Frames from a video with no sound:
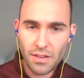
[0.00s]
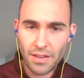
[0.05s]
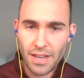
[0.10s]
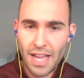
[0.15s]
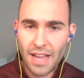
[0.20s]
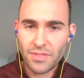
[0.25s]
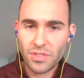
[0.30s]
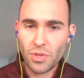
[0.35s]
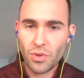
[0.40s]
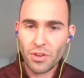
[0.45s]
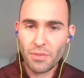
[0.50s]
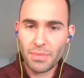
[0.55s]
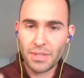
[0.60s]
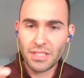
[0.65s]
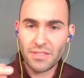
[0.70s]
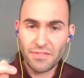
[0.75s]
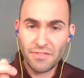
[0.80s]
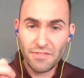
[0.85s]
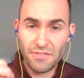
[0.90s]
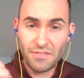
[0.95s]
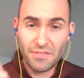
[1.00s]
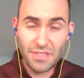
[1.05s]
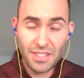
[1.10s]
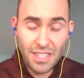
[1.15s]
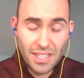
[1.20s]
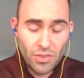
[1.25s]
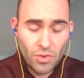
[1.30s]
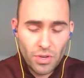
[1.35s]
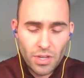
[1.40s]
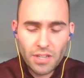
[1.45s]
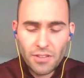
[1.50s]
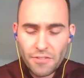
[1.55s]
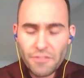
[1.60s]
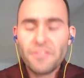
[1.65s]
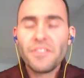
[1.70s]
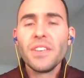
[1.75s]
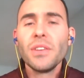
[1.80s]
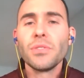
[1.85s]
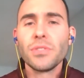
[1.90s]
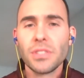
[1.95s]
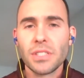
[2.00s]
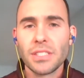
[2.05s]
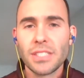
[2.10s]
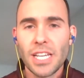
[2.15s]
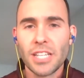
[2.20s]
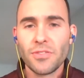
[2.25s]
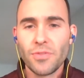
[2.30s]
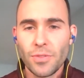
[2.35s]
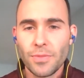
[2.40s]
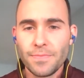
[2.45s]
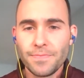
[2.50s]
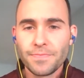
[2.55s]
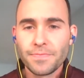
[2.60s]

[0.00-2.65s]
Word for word: lives in order to be, in order to feel successful.